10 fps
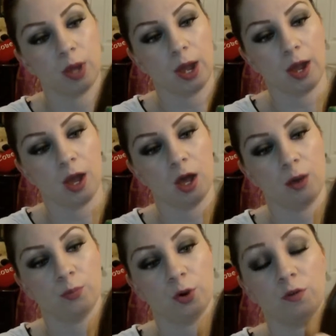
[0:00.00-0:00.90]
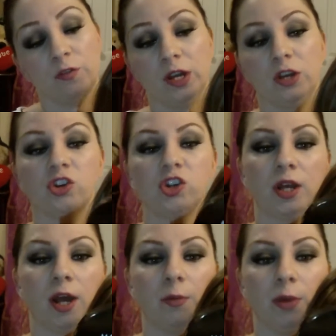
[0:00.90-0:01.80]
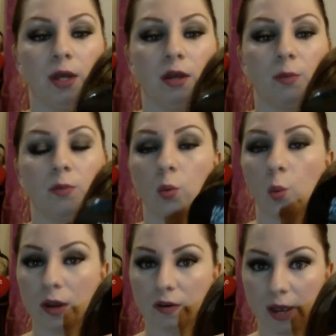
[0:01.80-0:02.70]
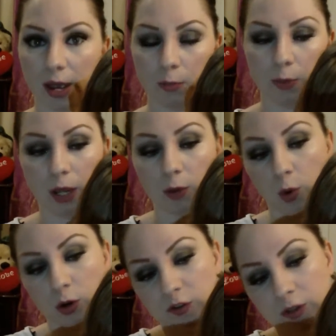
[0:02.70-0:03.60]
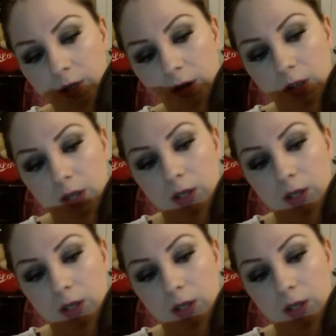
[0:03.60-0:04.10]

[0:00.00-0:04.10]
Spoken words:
Pro Finish, and I'm in number 110 Pink Porcelain.